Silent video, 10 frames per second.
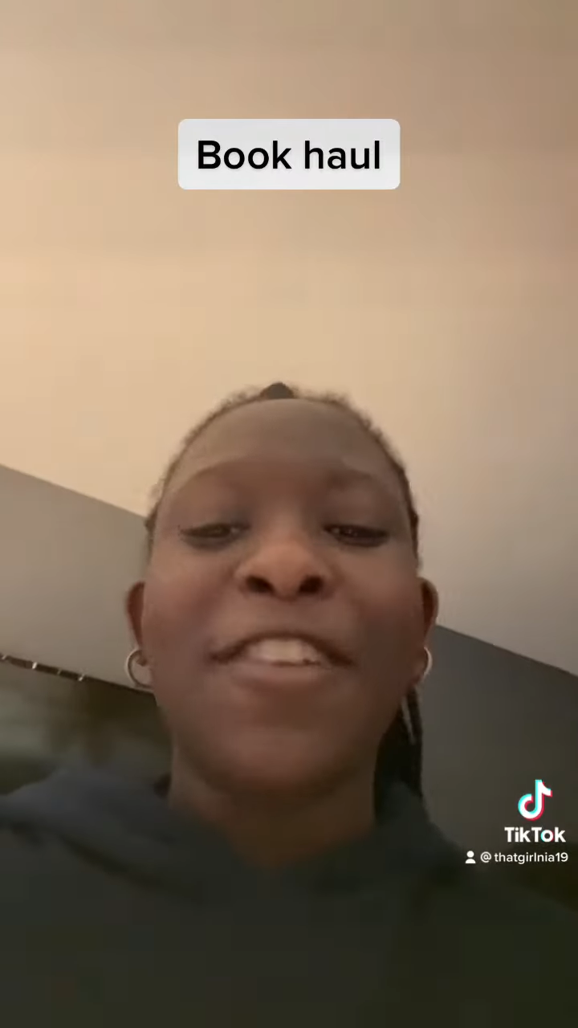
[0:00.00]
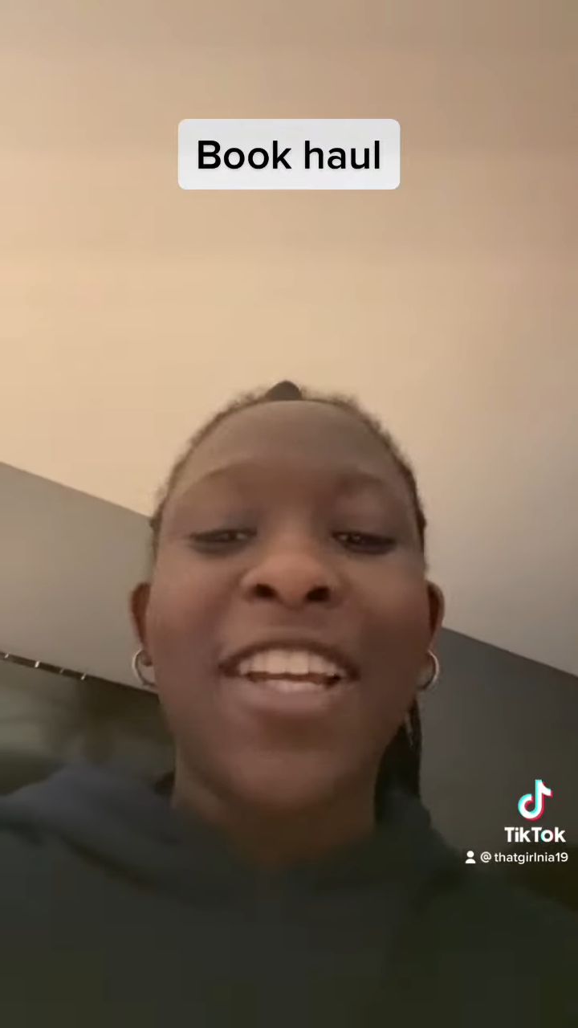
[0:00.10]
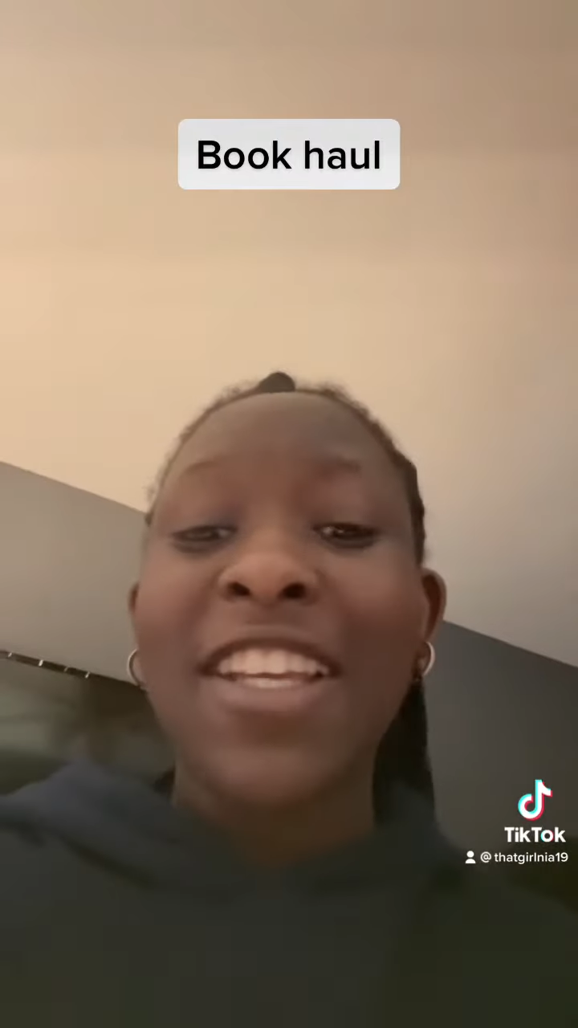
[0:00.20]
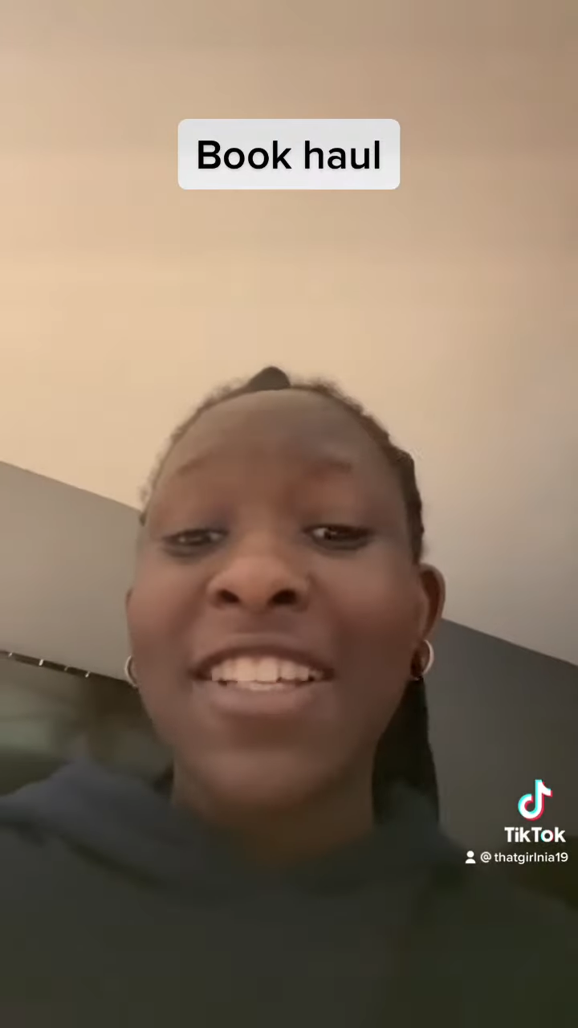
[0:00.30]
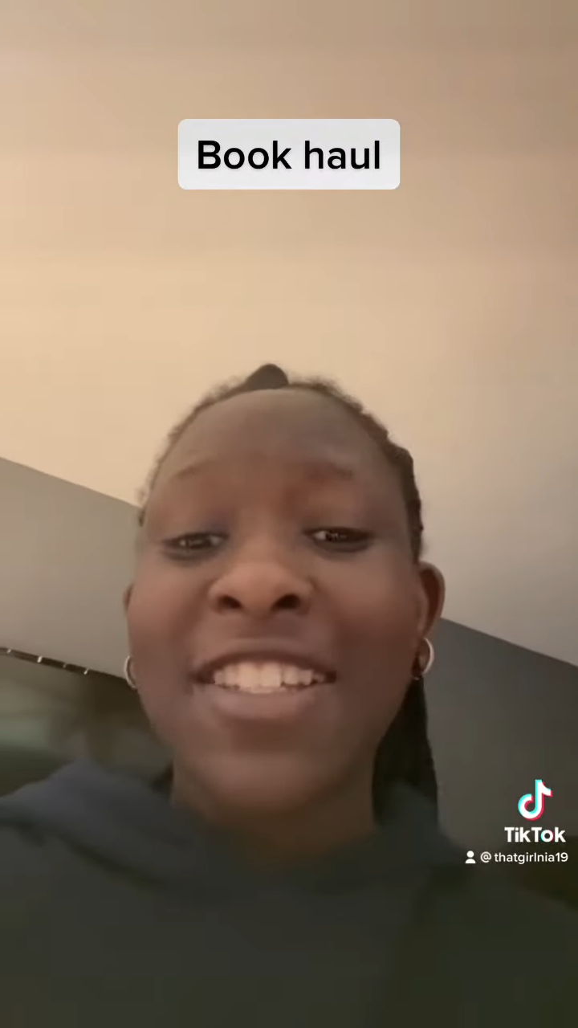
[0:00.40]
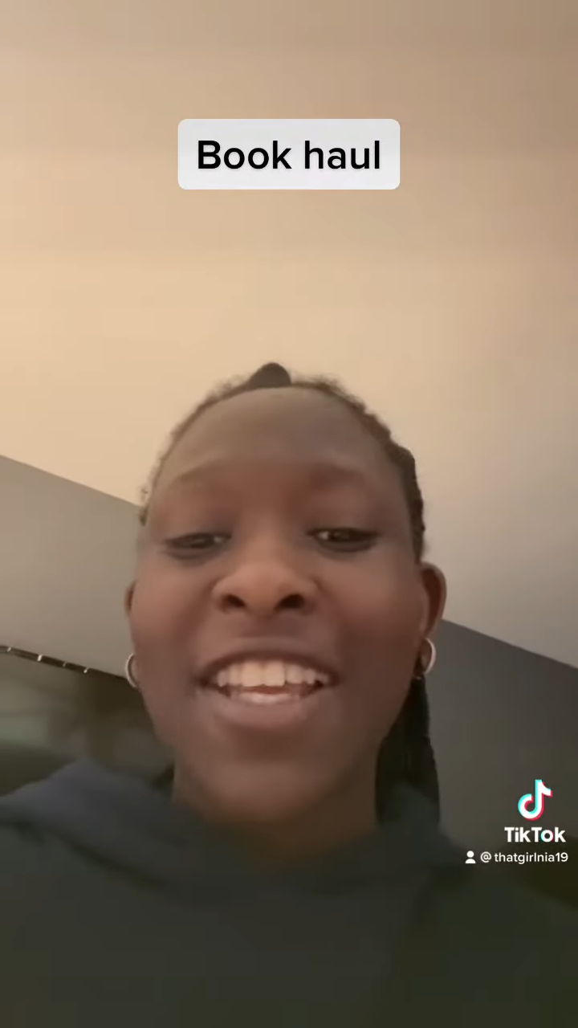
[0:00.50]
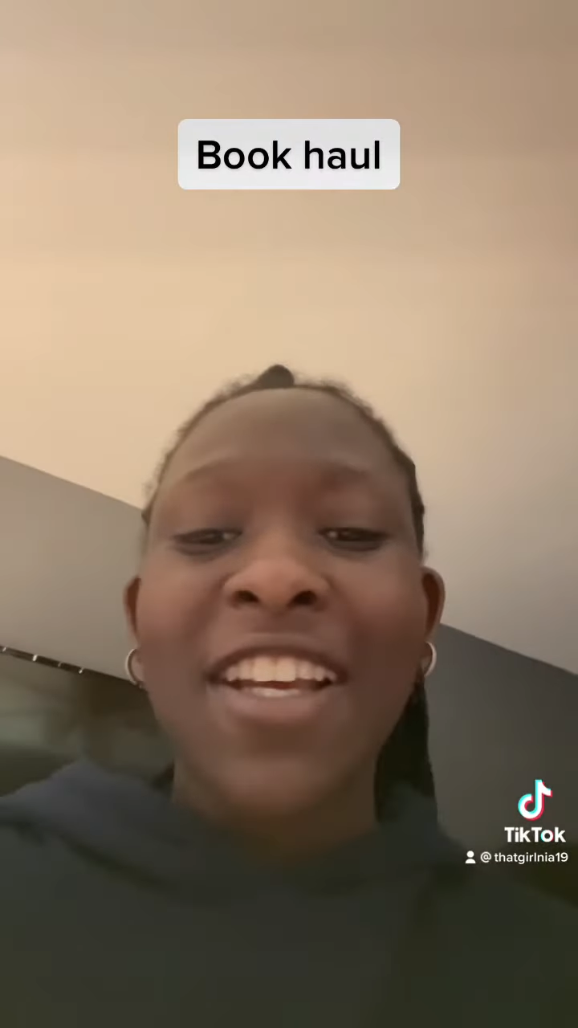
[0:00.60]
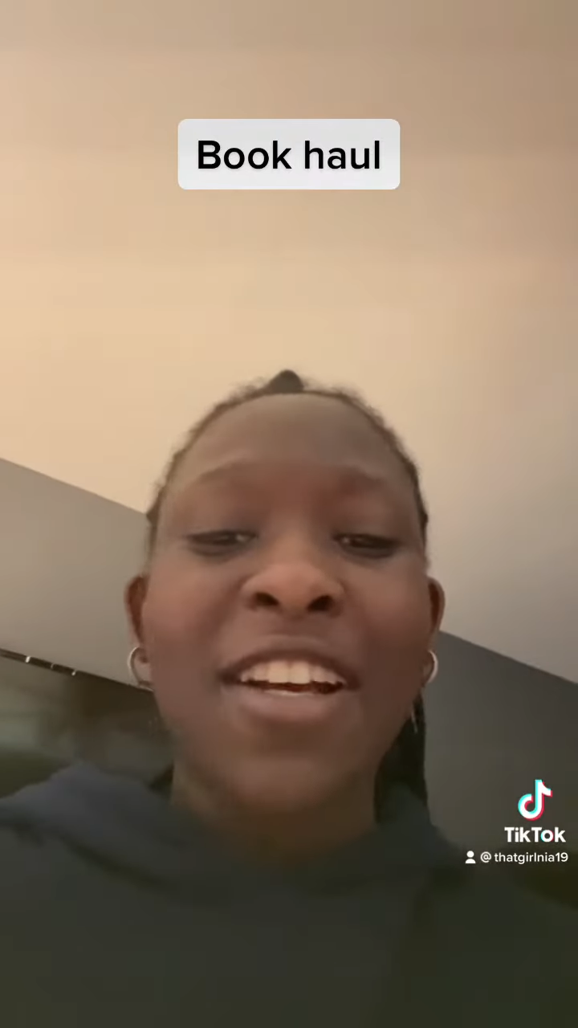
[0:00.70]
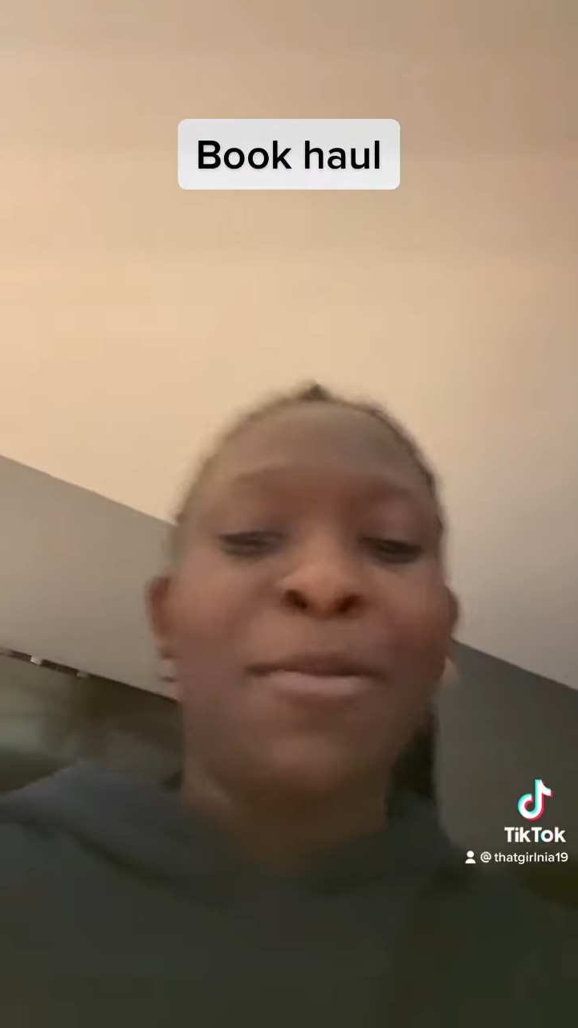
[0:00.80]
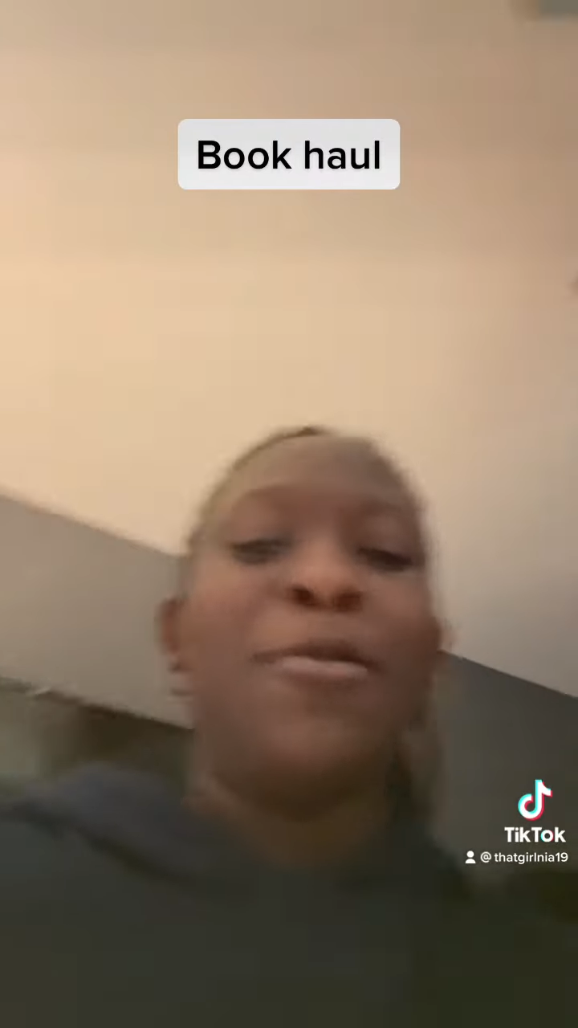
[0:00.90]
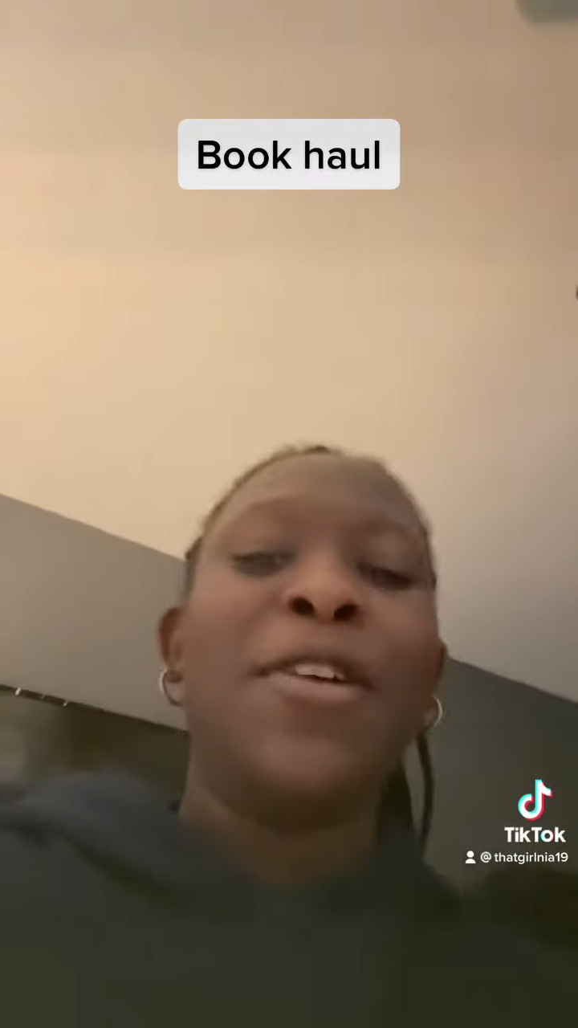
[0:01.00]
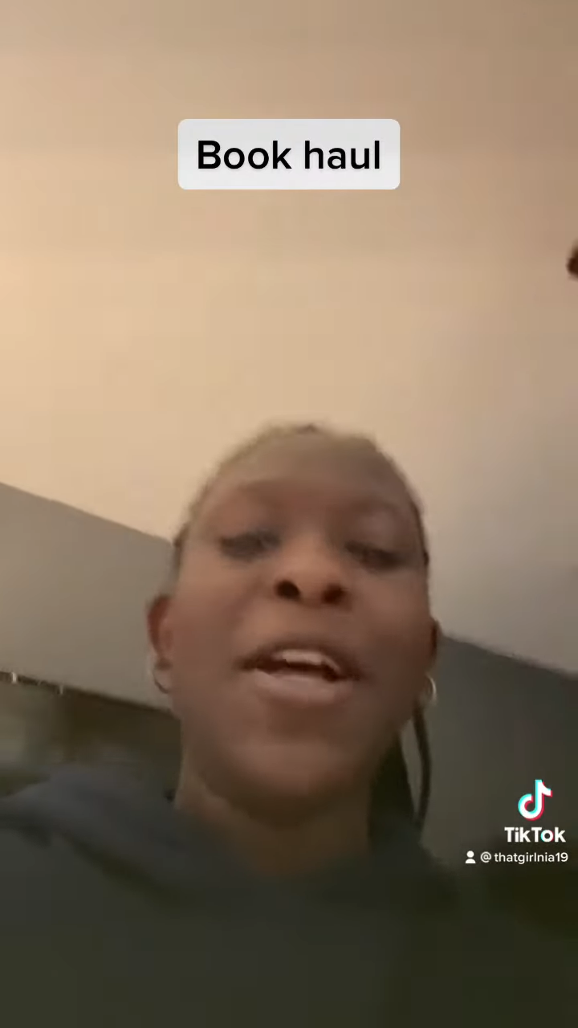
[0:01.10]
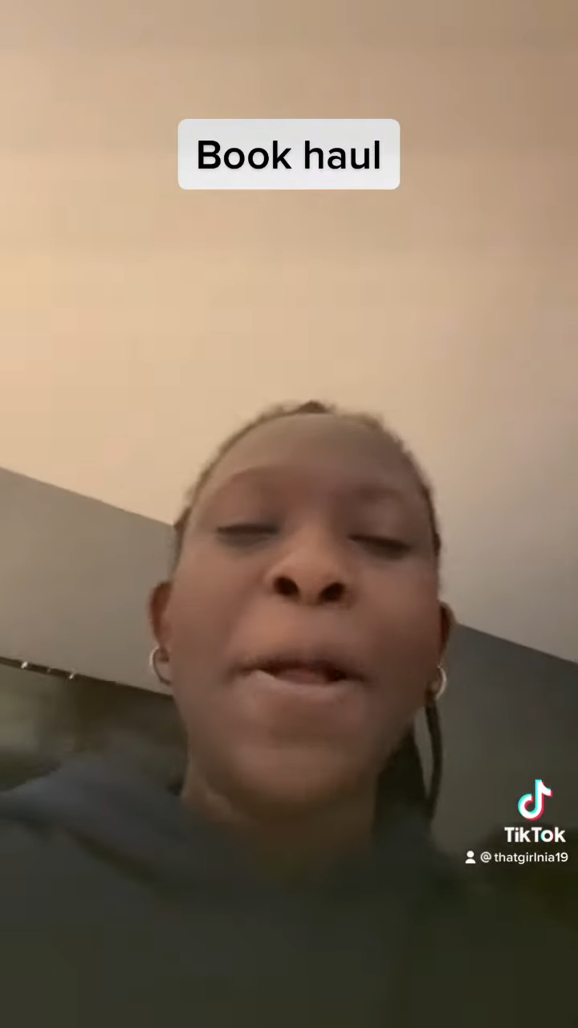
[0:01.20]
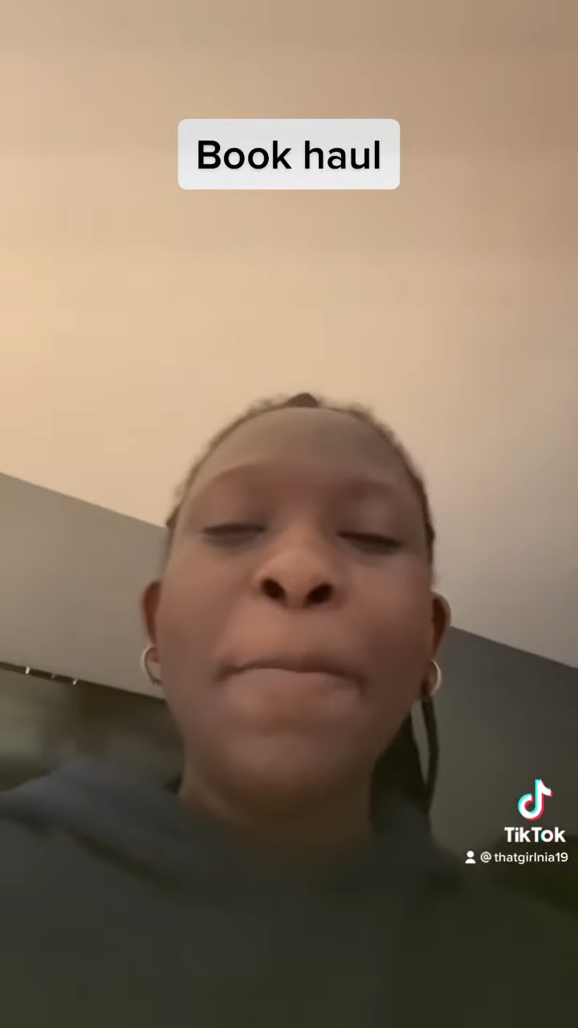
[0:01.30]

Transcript: I keep saying couple,